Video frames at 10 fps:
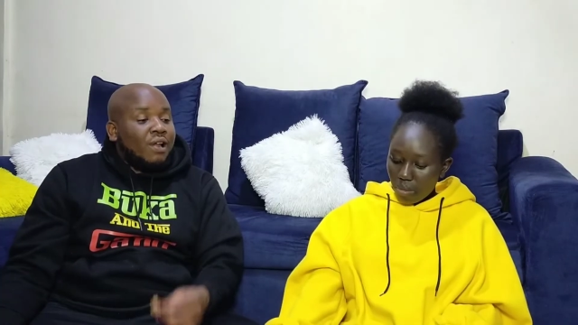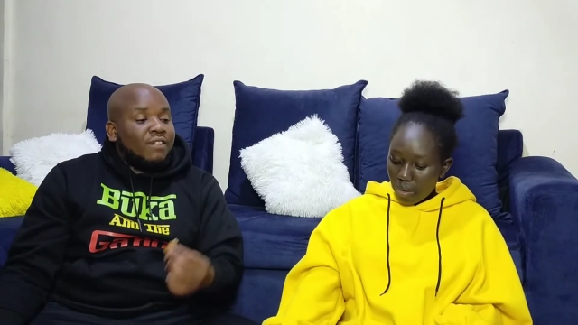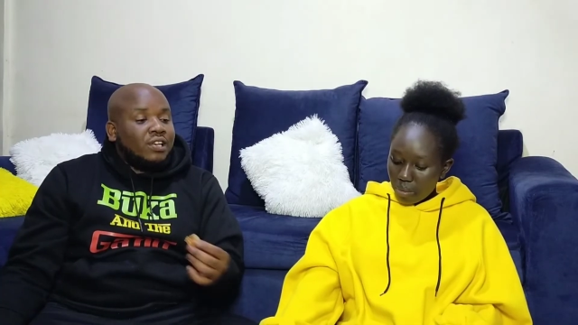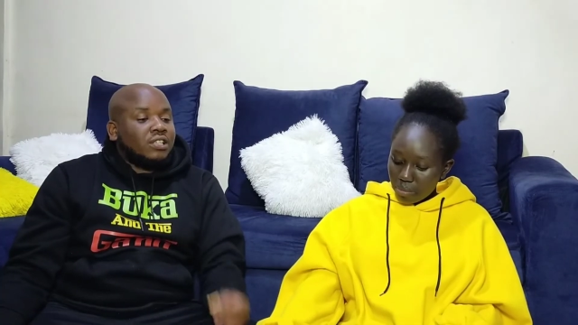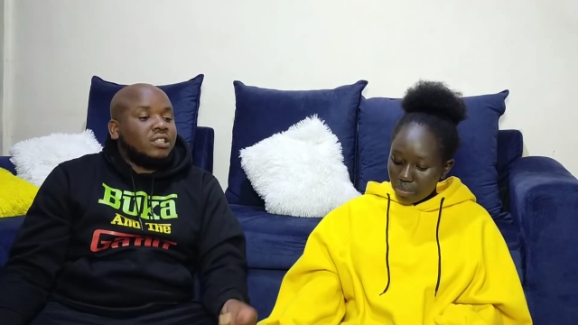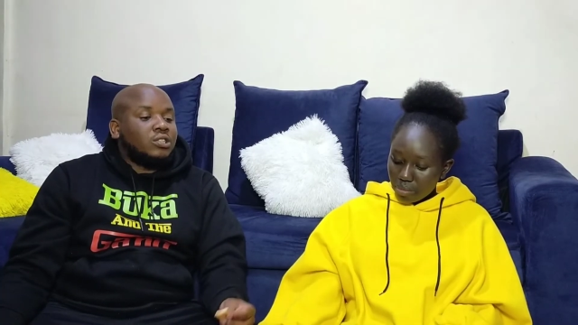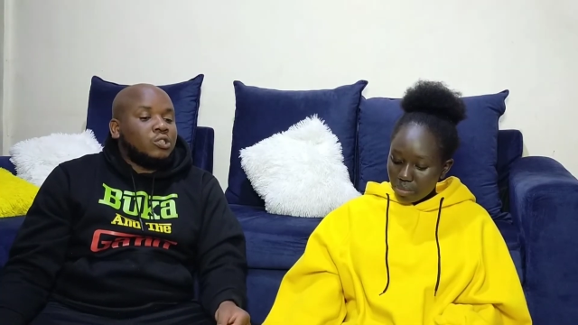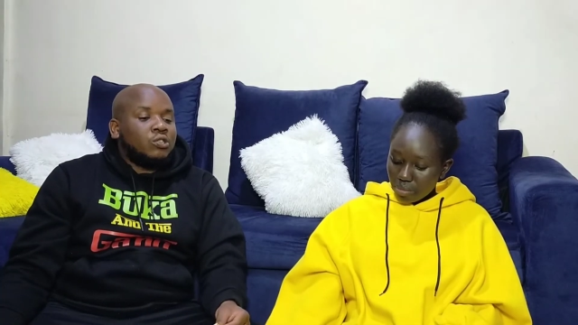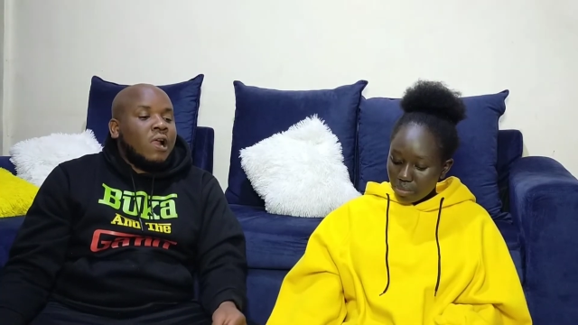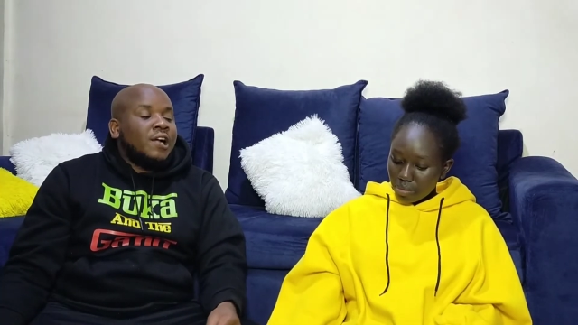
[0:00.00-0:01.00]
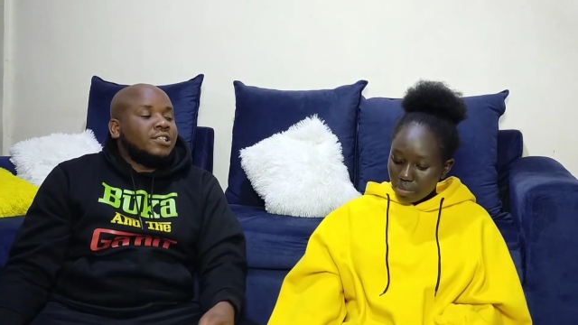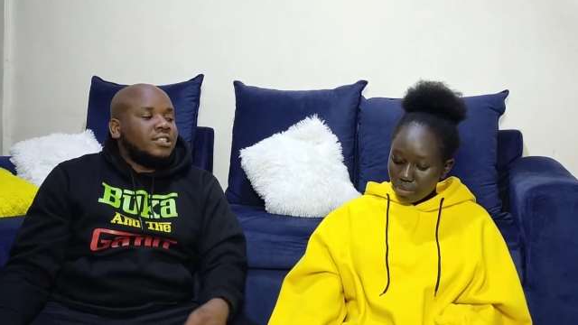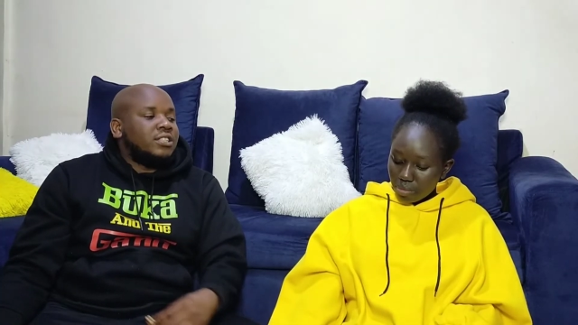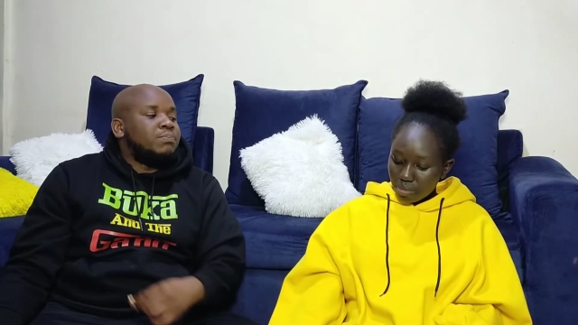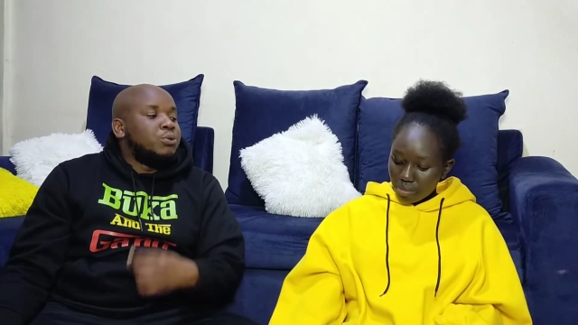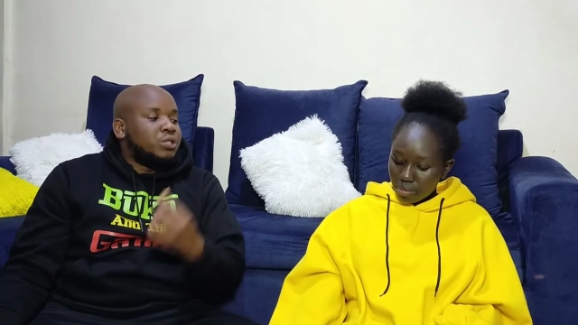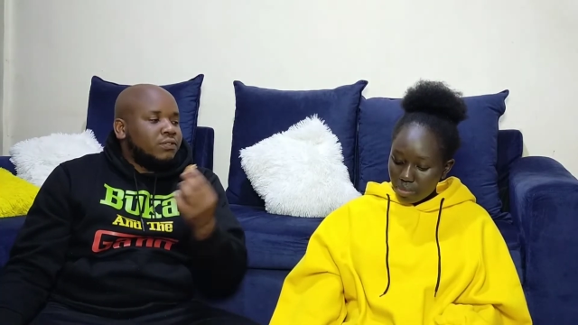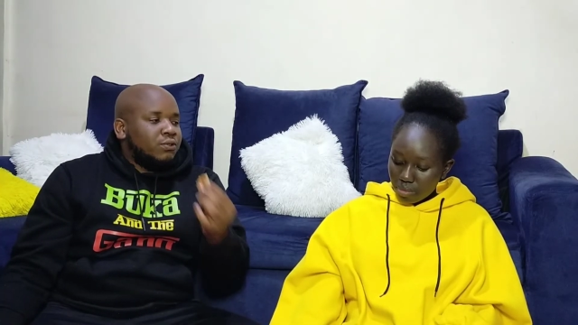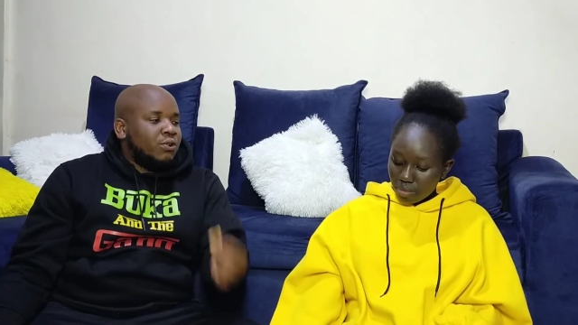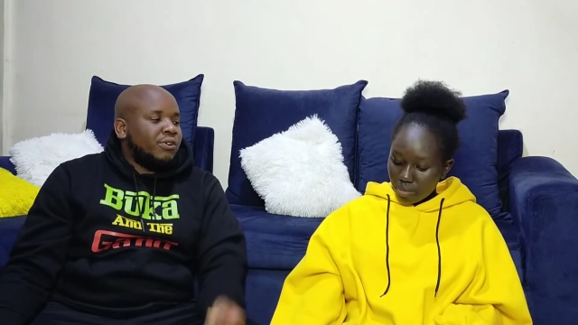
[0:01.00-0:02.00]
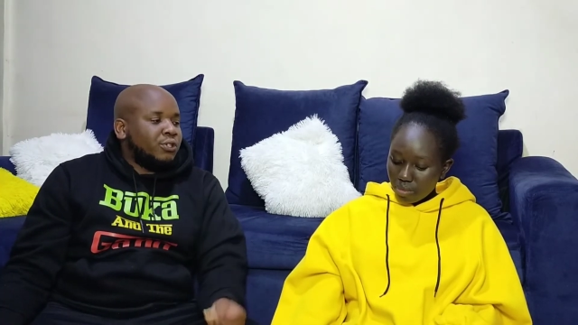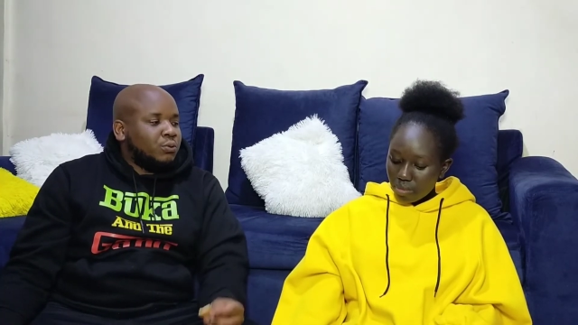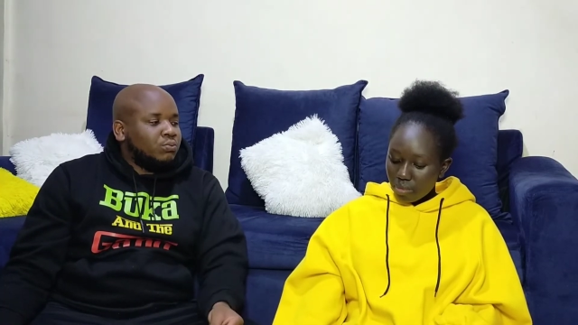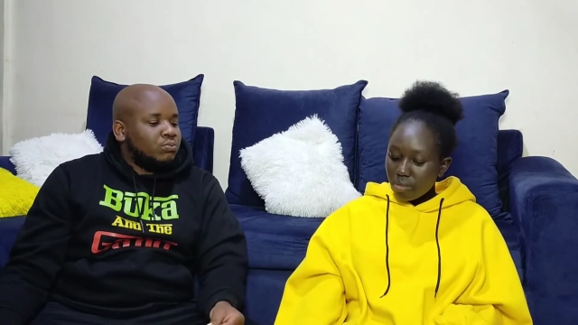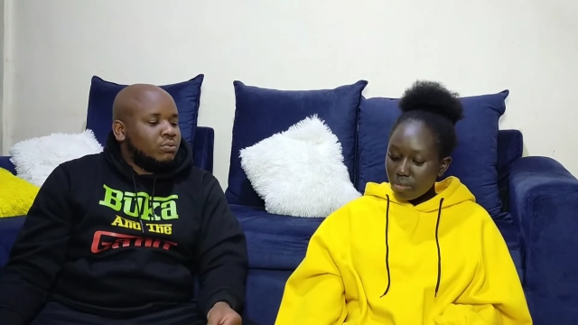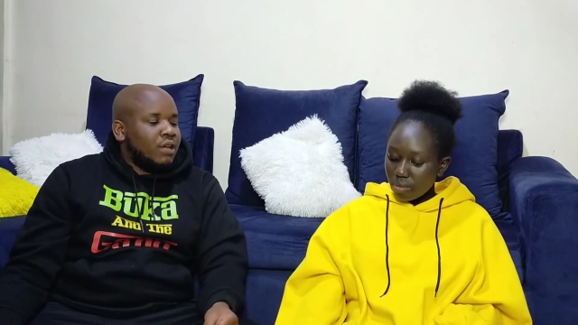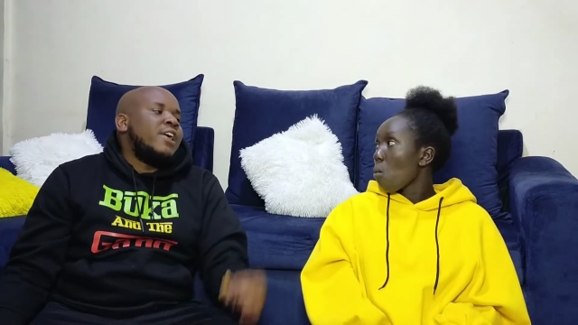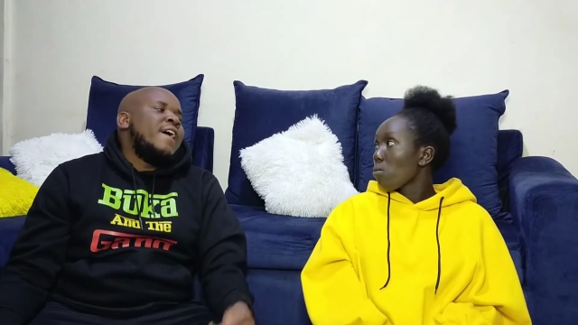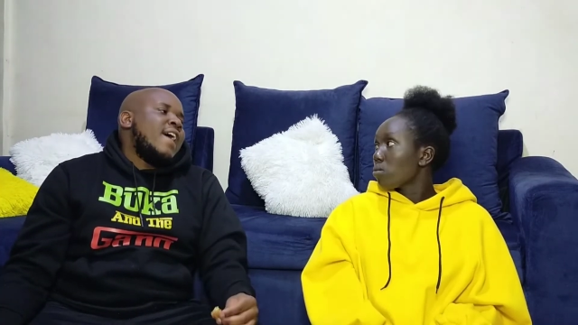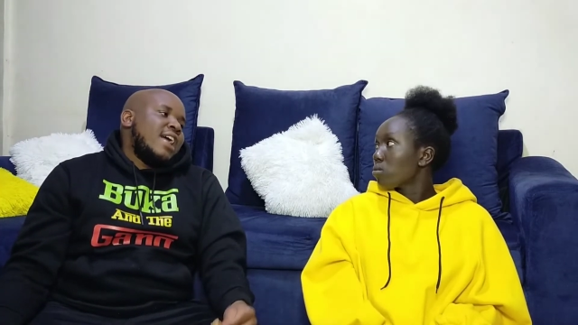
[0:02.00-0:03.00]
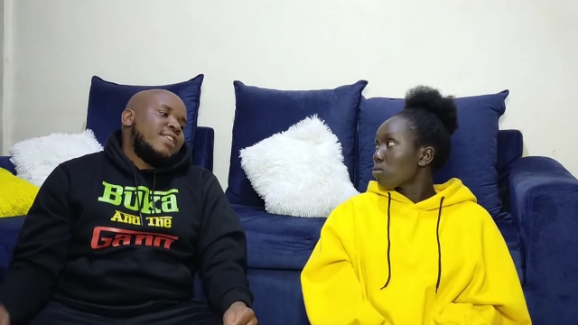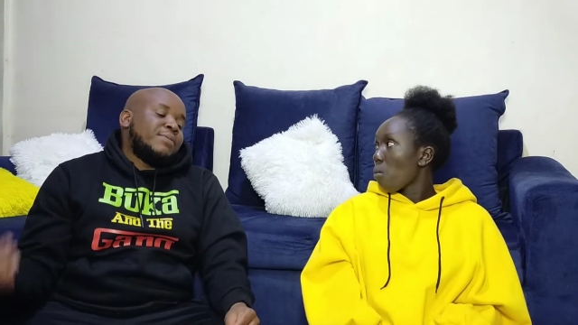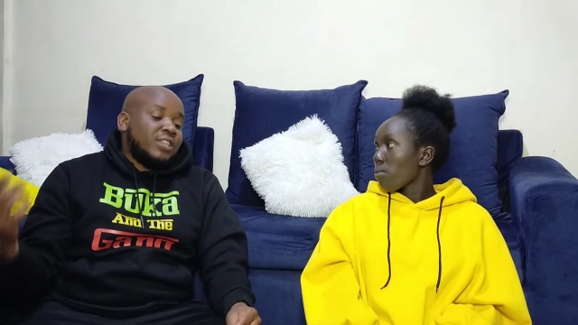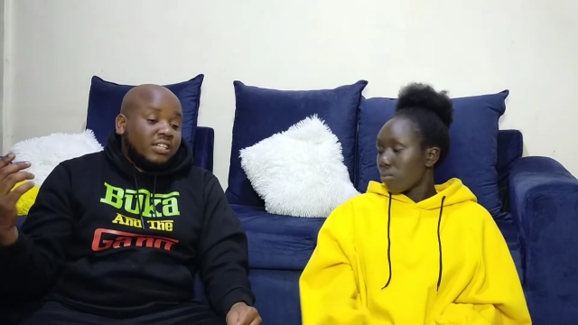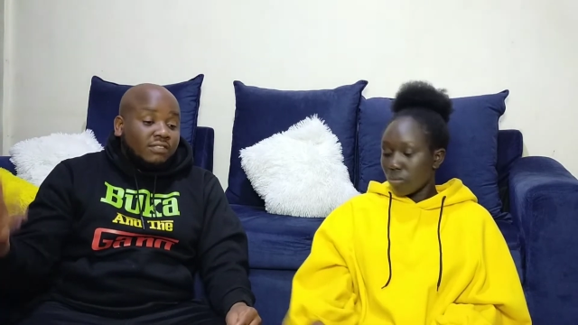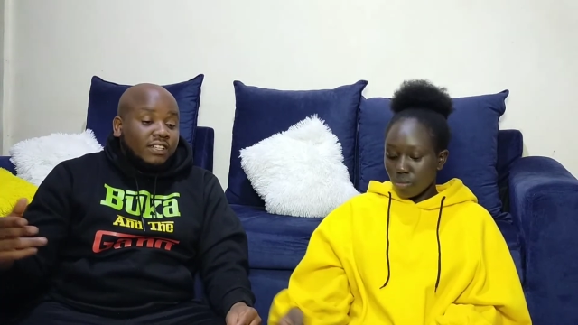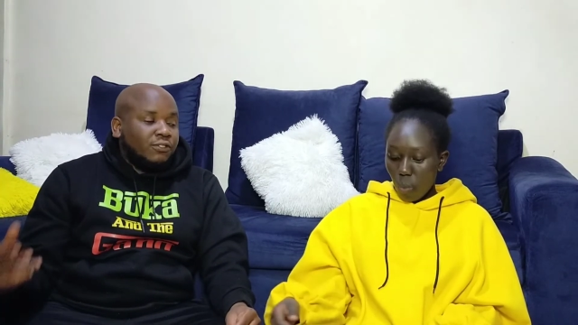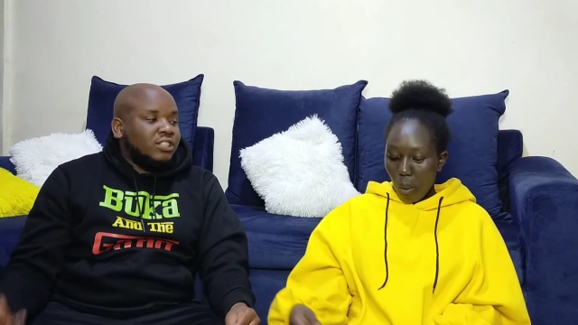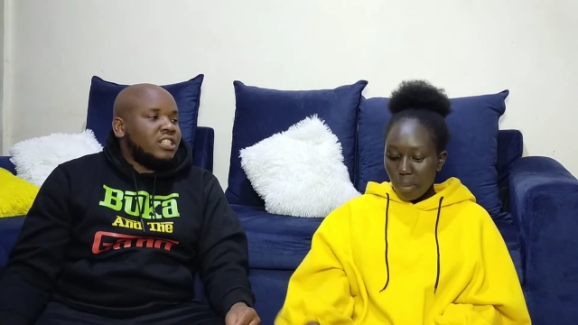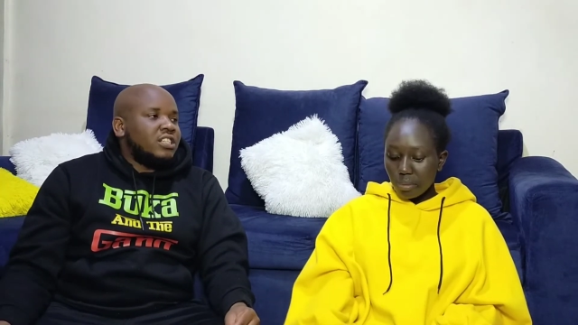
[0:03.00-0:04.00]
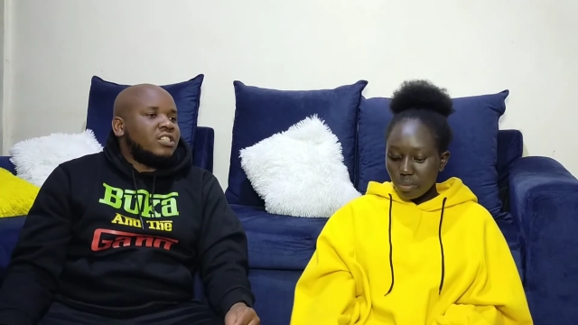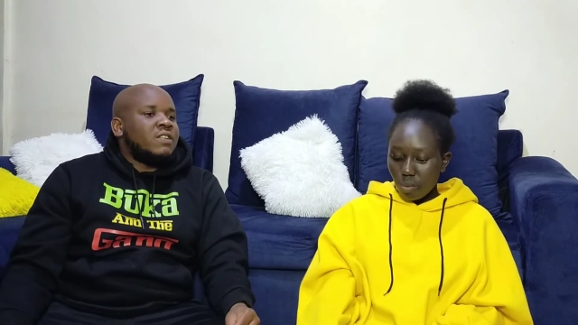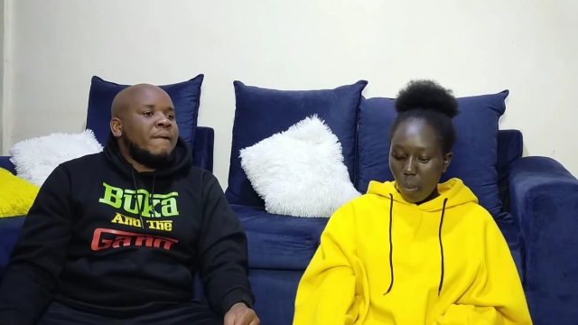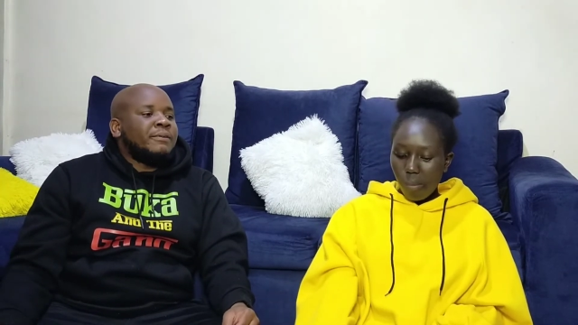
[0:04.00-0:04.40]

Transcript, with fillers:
Speaker 1: And Alicia Keys because she's beautiful also. Another person I'll invite for dinner is